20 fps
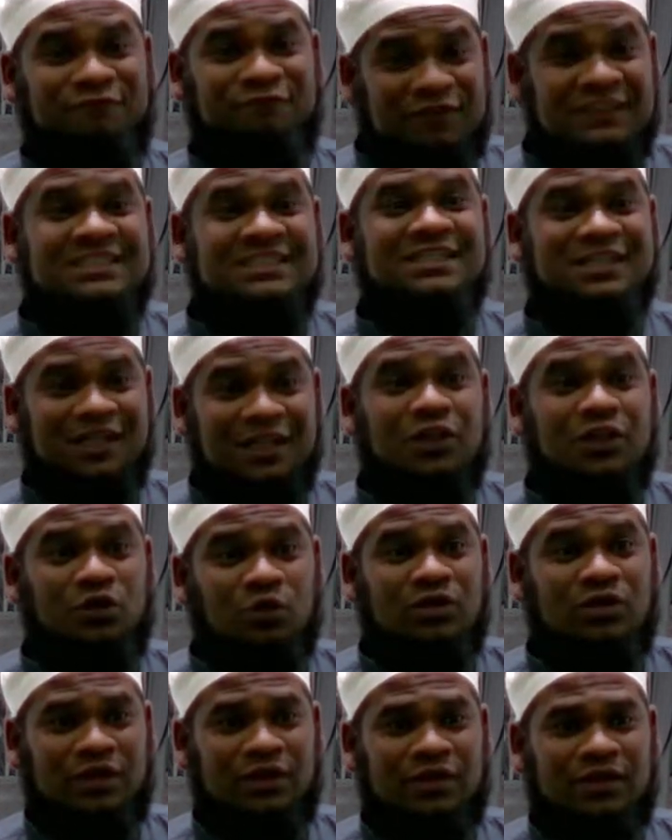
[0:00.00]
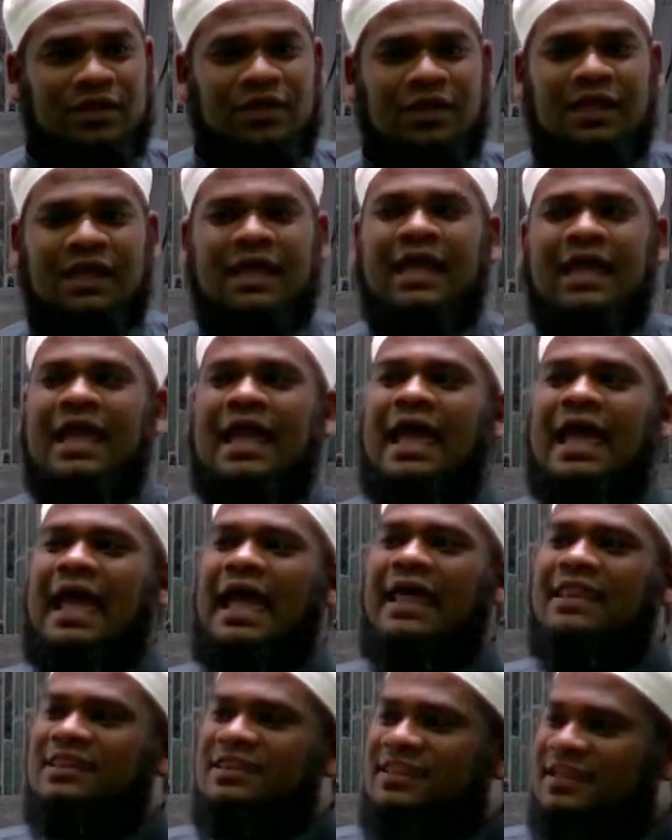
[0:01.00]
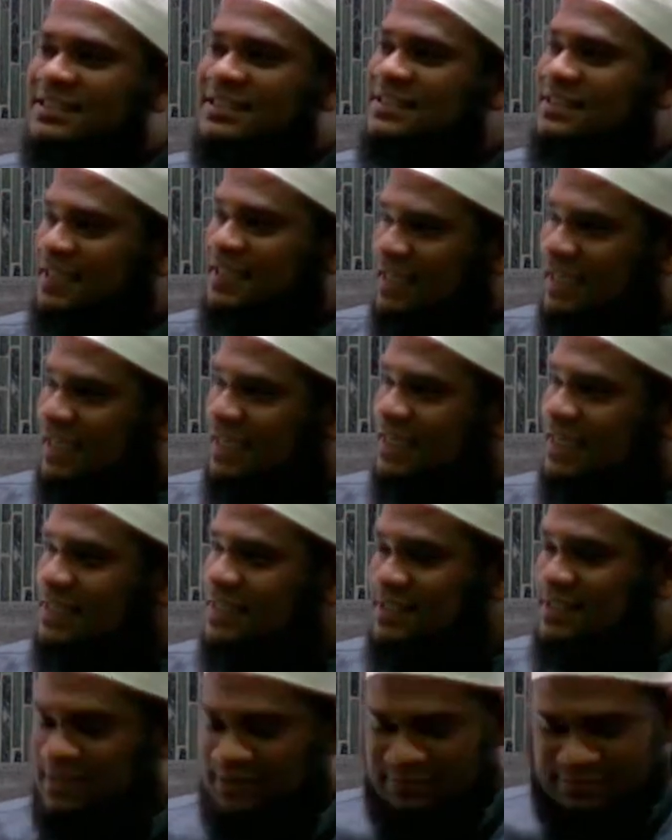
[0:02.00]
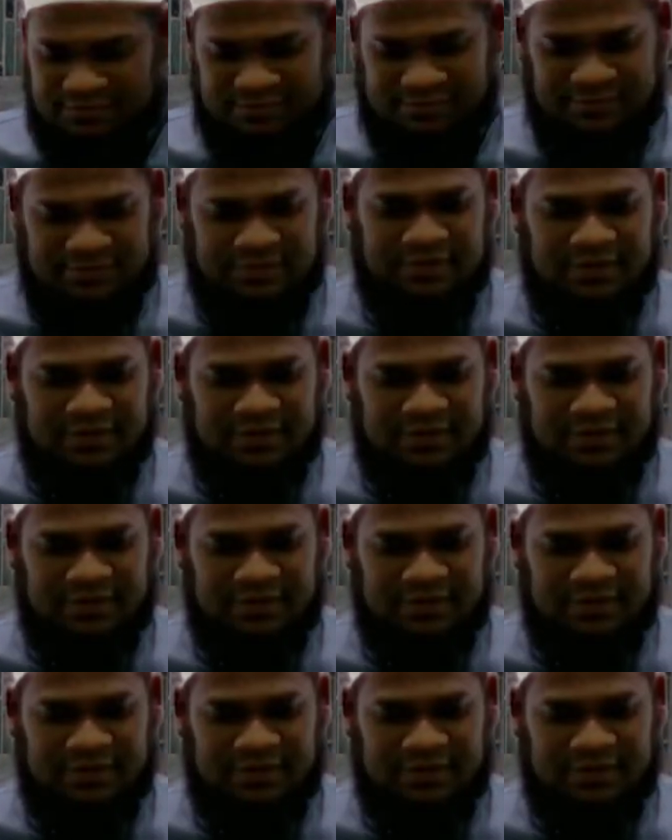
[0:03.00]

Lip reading: A physical rukn. And this is